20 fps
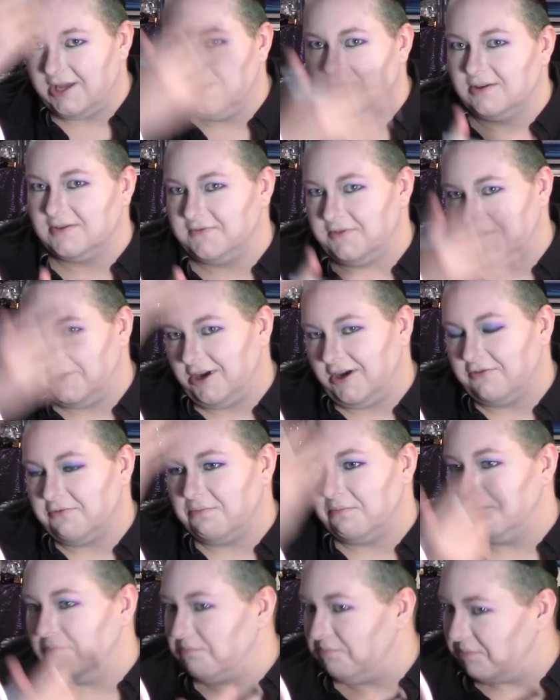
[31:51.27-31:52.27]
it looks very off
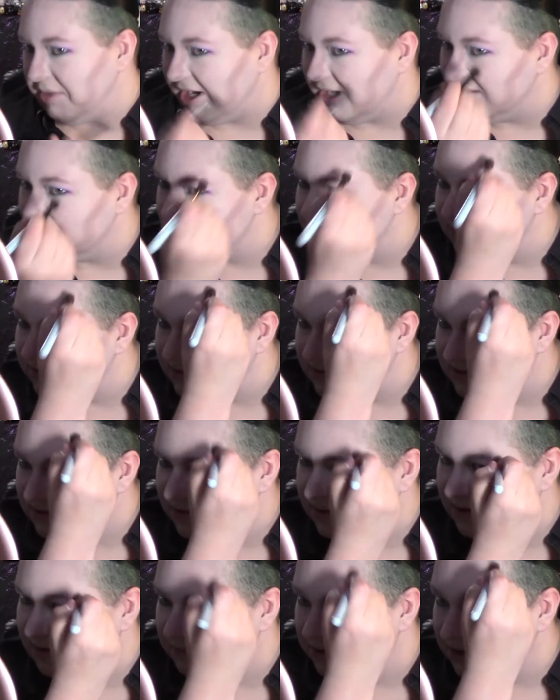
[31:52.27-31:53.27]
balance,
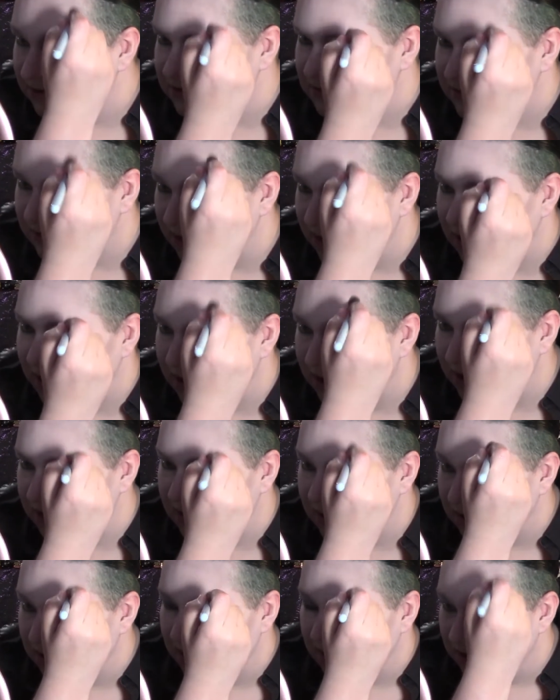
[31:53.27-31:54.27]
so I'm going to
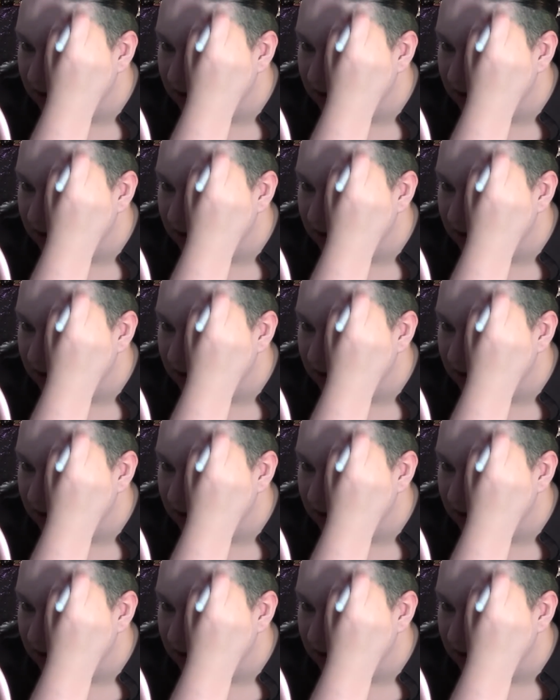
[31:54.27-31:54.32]
try